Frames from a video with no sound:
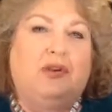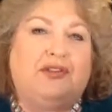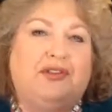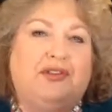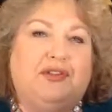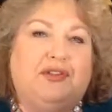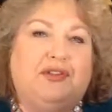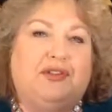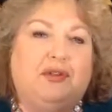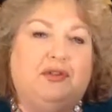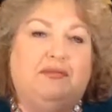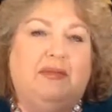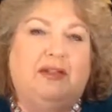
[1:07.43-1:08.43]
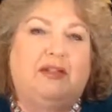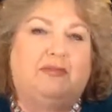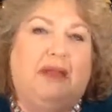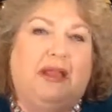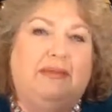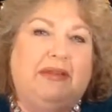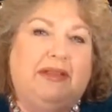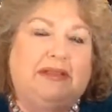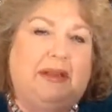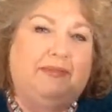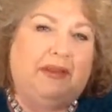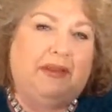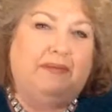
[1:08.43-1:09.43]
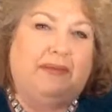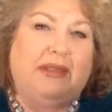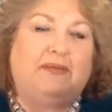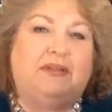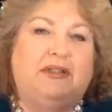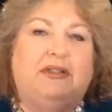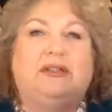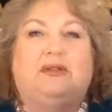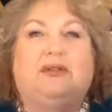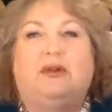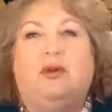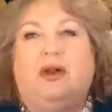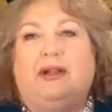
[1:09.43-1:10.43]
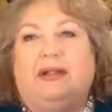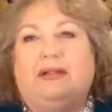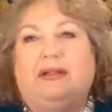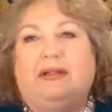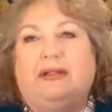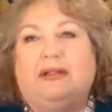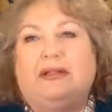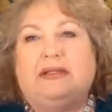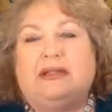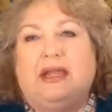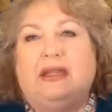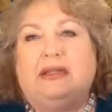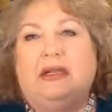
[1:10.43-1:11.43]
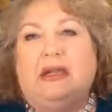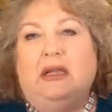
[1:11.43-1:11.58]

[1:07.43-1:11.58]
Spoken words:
Was it too much, maybe something that people didn't sort of quite understand?